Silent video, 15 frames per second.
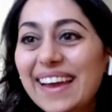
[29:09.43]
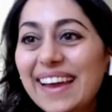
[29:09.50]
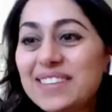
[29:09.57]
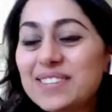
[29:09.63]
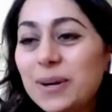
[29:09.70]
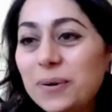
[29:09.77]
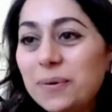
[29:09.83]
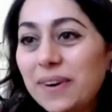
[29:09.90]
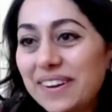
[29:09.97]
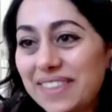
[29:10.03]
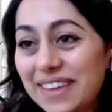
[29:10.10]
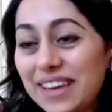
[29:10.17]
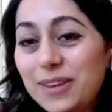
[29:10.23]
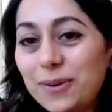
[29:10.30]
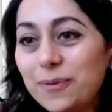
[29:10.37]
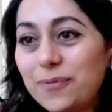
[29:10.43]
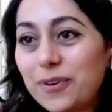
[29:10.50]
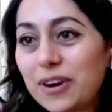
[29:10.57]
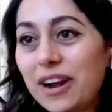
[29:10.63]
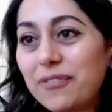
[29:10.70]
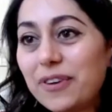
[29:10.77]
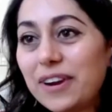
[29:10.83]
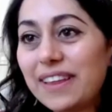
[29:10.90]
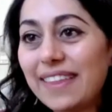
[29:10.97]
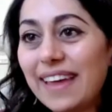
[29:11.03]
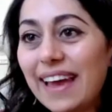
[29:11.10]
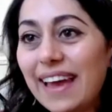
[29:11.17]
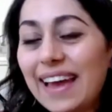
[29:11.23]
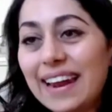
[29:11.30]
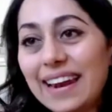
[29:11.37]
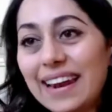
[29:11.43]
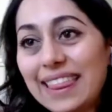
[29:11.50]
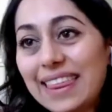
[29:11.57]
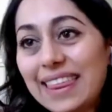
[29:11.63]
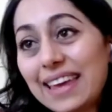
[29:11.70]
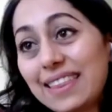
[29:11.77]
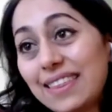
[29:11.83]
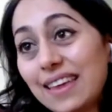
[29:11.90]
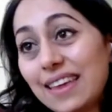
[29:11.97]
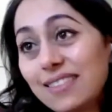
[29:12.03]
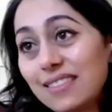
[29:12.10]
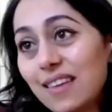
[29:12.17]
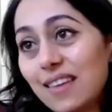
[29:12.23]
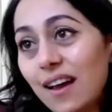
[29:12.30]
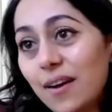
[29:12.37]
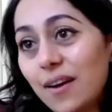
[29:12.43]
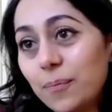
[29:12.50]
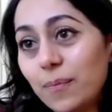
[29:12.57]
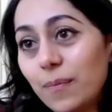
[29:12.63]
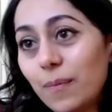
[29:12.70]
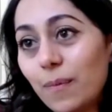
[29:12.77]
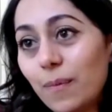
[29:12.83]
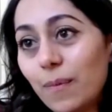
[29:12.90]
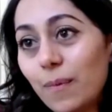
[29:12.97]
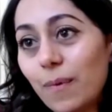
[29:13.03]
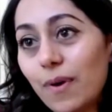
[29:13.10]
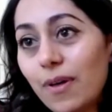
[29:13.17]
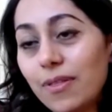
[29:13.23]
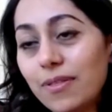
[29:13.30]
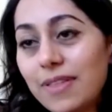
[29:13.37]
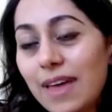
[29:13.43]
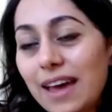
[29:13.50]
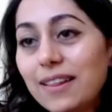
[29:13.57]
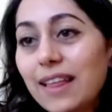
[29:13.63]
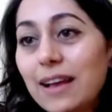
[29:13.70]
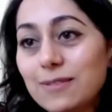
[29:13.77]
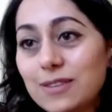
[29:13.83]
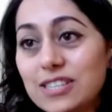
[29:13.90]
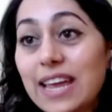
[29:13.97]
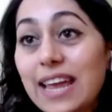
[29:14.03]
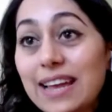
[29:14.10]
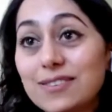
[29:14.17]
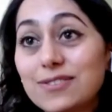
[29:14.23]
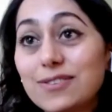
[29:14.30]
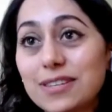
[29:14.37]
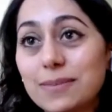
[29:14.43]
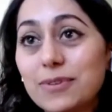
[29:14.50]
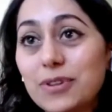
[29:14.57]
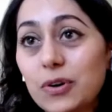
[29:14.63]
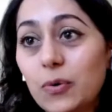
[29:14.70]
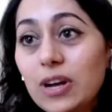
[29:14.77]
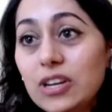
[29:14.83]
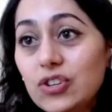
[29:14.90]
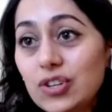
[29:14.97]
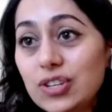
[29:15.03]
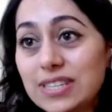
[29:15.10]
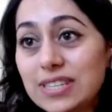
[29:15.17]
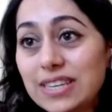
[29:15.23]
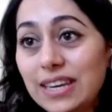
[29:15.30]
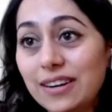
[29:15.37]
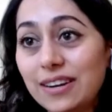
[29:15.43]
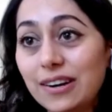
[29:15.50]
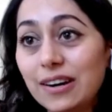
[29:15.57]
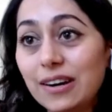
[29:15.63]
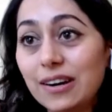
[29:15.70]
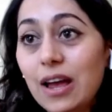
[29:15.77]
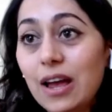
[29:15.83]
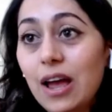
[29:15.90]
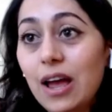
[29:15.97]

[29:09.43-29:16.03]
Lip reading: So thank you for covering that. And I think that that allows us to answer some of the questions here.